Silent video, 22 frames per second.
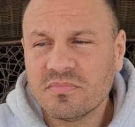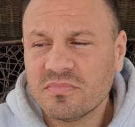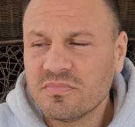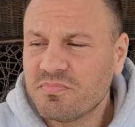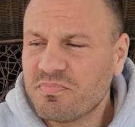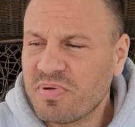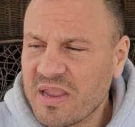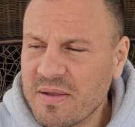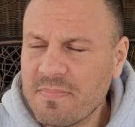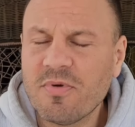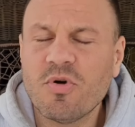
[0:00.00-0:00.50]

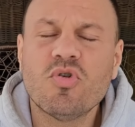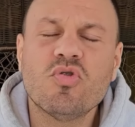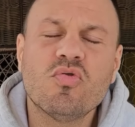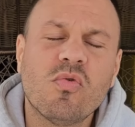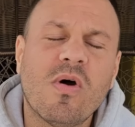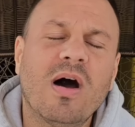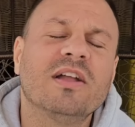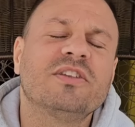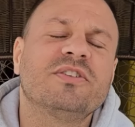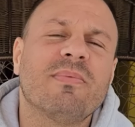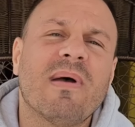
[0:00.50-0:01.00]
people who
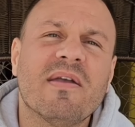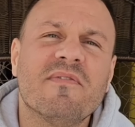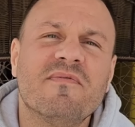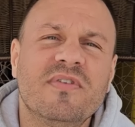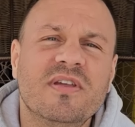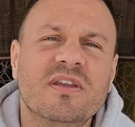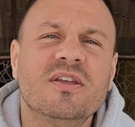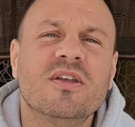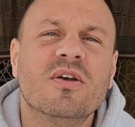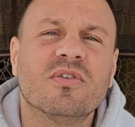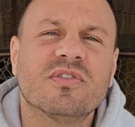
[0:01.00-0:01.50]
watch my
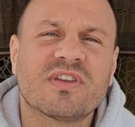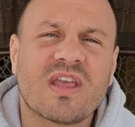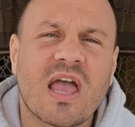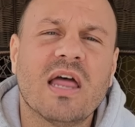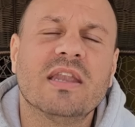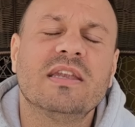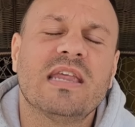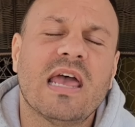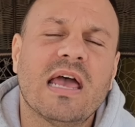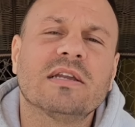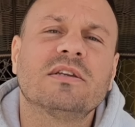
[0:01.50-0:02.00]
videos
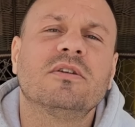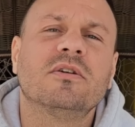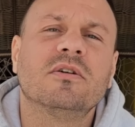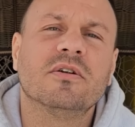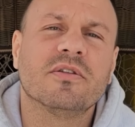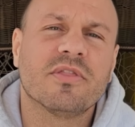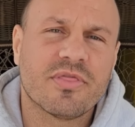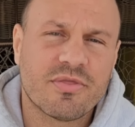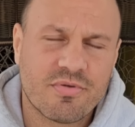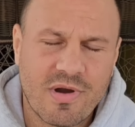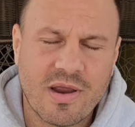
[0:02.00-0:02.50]
contact her
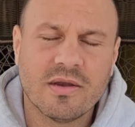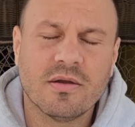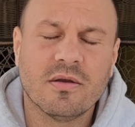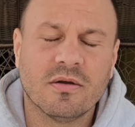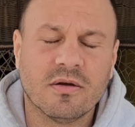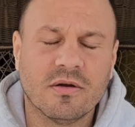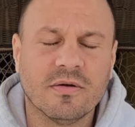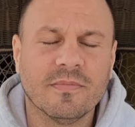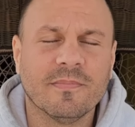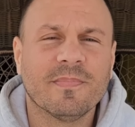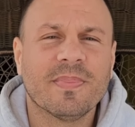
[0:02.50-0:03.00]
and threaten
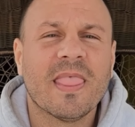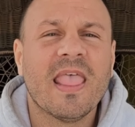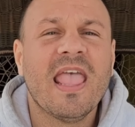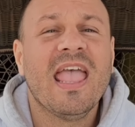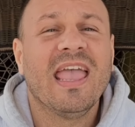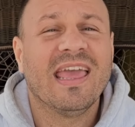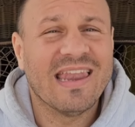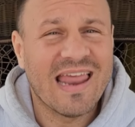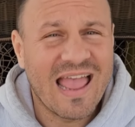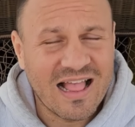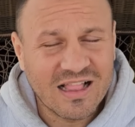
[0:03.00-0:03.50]
her,
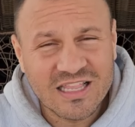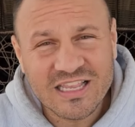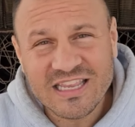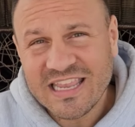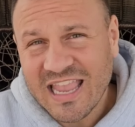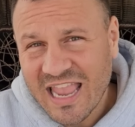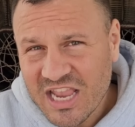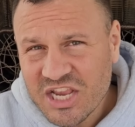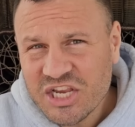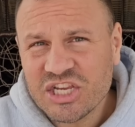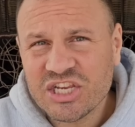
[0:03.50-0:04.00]
and
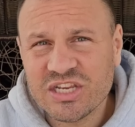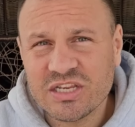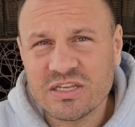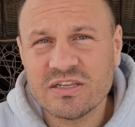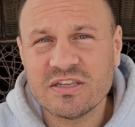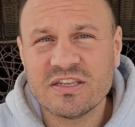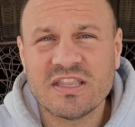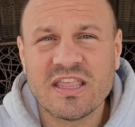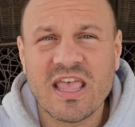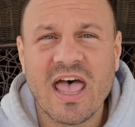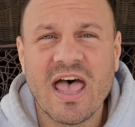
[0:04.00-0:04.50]

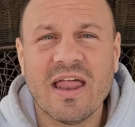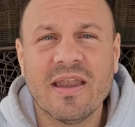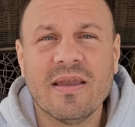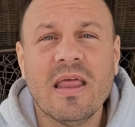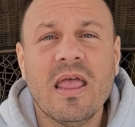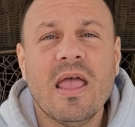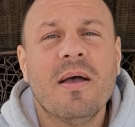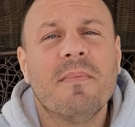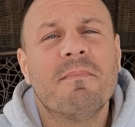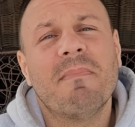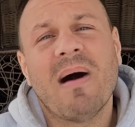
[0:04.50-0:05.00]
allegations that
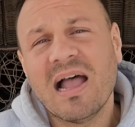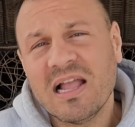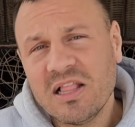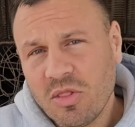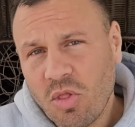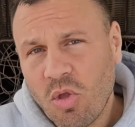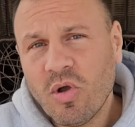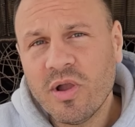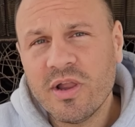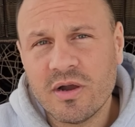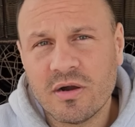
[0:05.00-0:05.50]
my
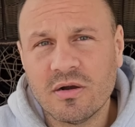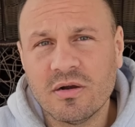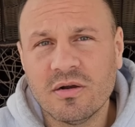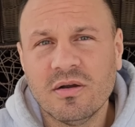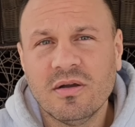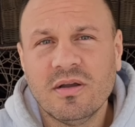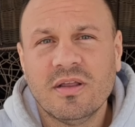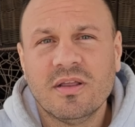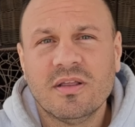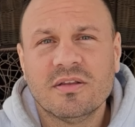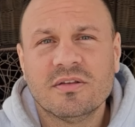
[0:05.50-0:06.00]
lawyer
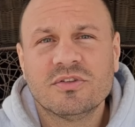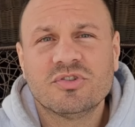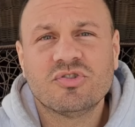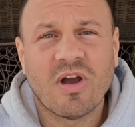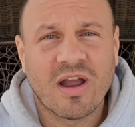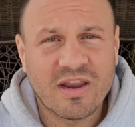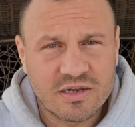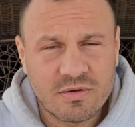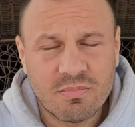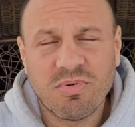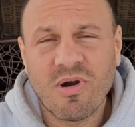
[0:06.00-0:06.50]

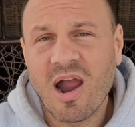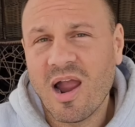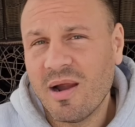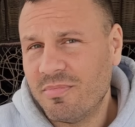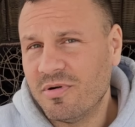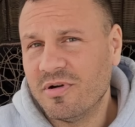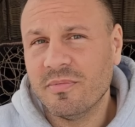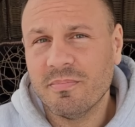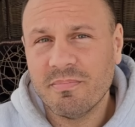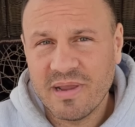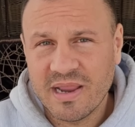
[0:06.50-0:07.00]
tried to bribe
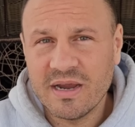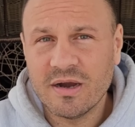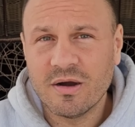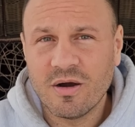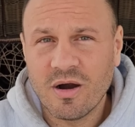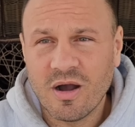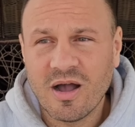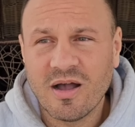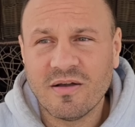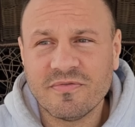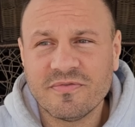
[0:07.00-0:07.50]
her and pay her
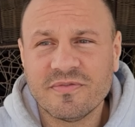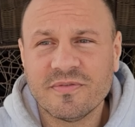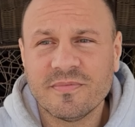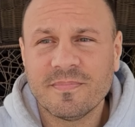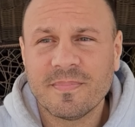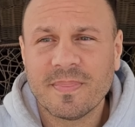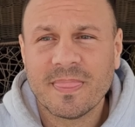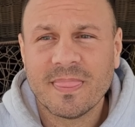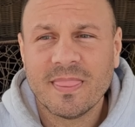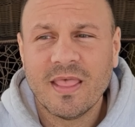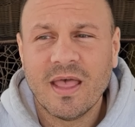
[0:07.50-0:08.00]
off.
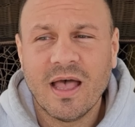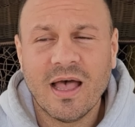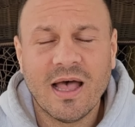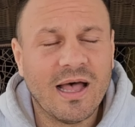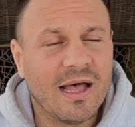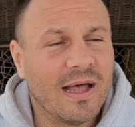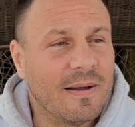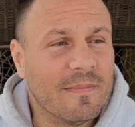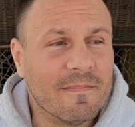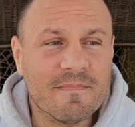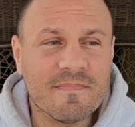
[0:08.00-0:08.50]

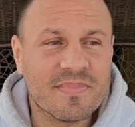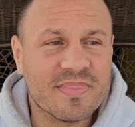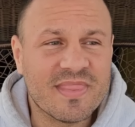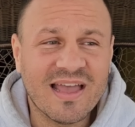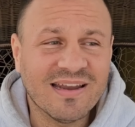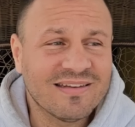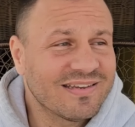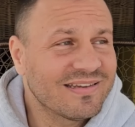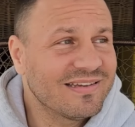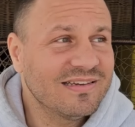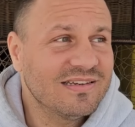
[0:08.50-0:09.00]
Um,
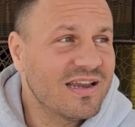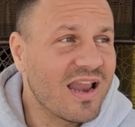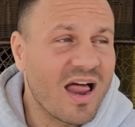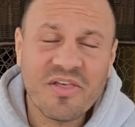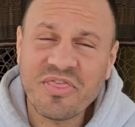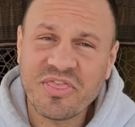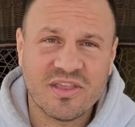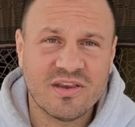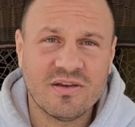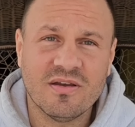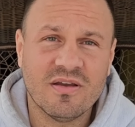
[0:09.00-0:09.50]
that's
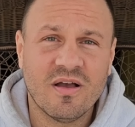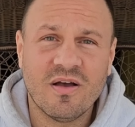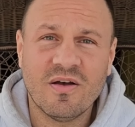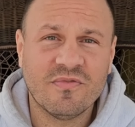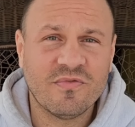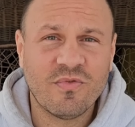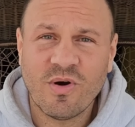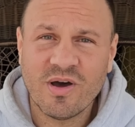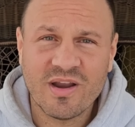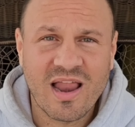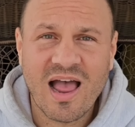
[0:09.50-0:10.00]
nothing of
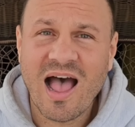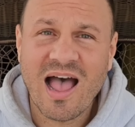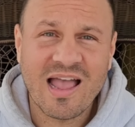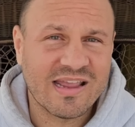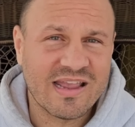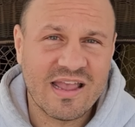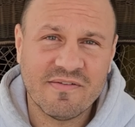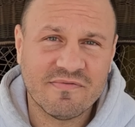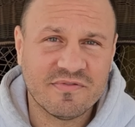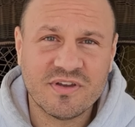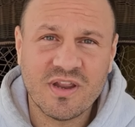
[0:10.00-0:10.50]
what I
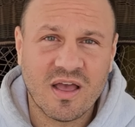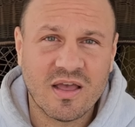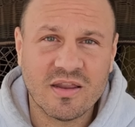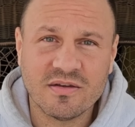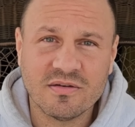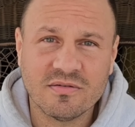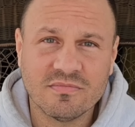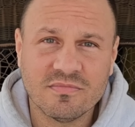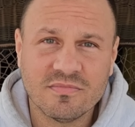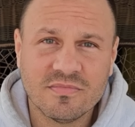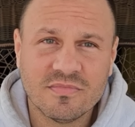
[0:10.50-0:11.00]
have done.
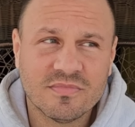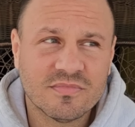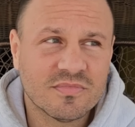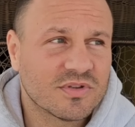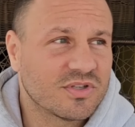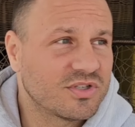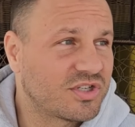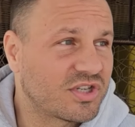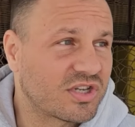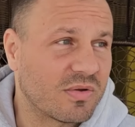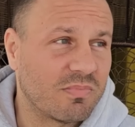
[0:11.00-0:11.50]

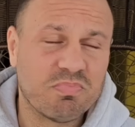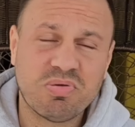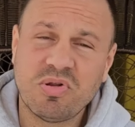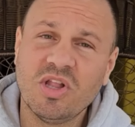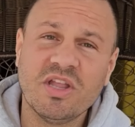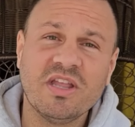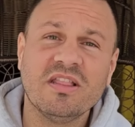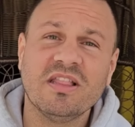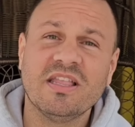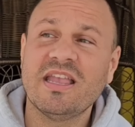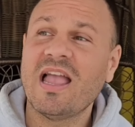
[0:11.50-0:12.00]
It's
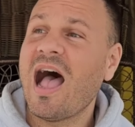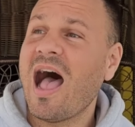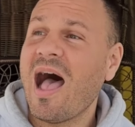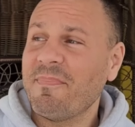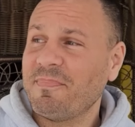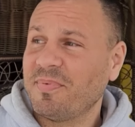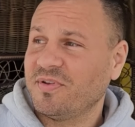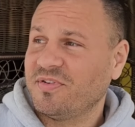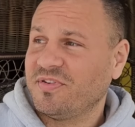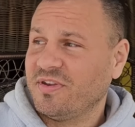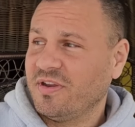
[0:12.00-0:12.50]
completely
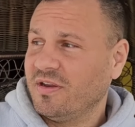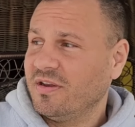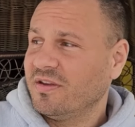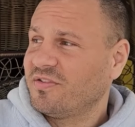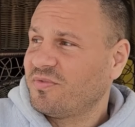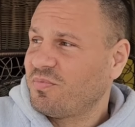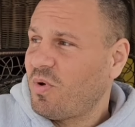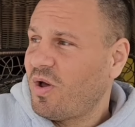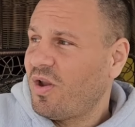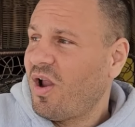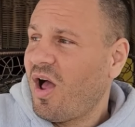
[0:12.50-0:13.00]
opposite. It's
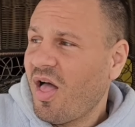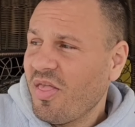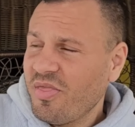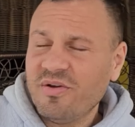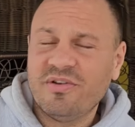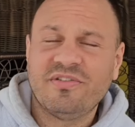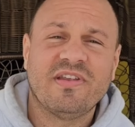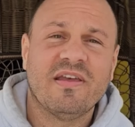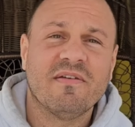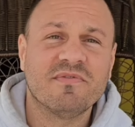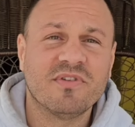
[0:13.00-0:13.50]
what
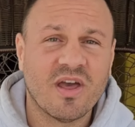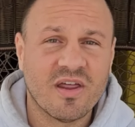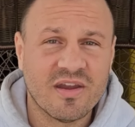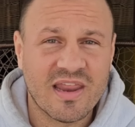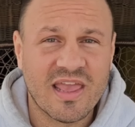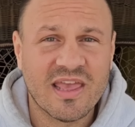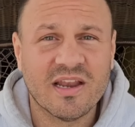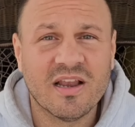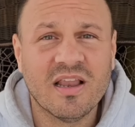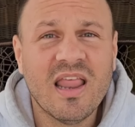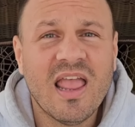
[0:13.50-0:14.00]
others have done.
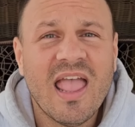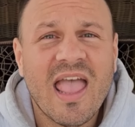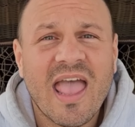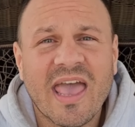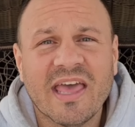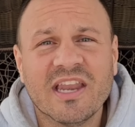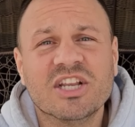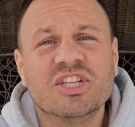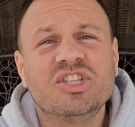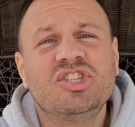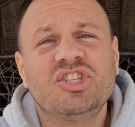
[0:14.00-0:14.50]
And,
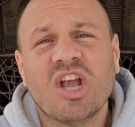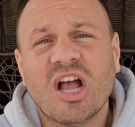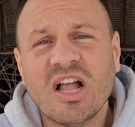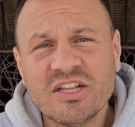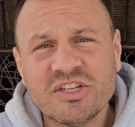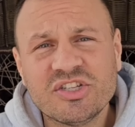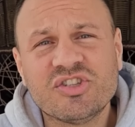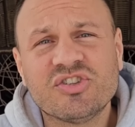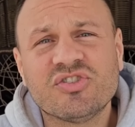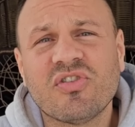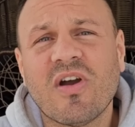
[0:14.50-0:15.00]
and a
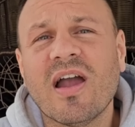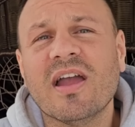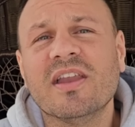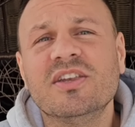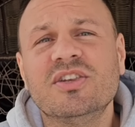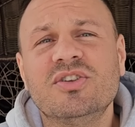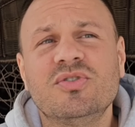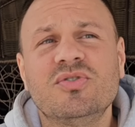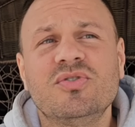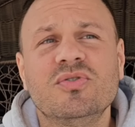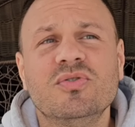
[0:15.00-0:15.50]
judge trying
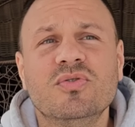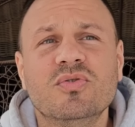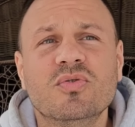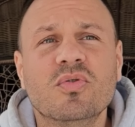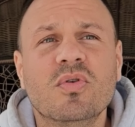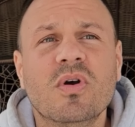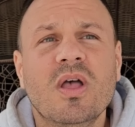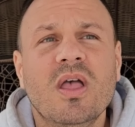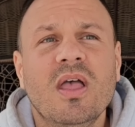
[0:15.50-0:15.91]
to